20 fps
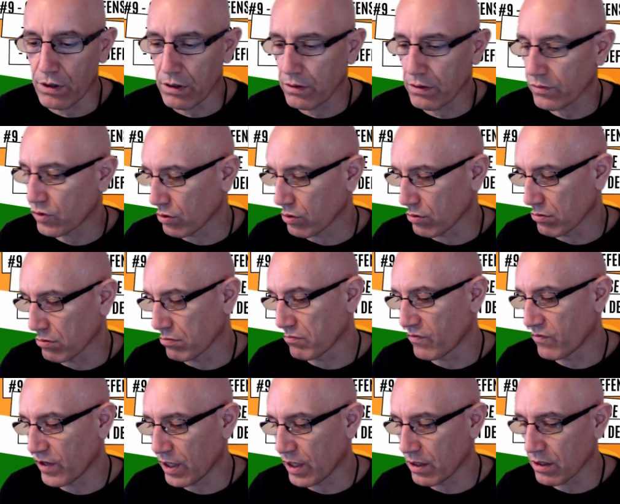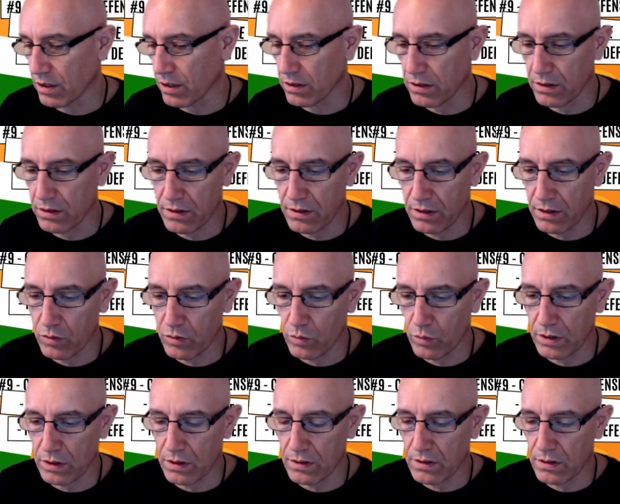so very interesting to
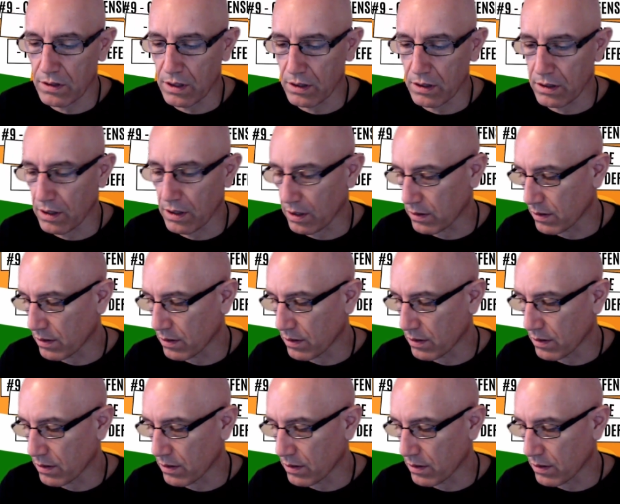understand that.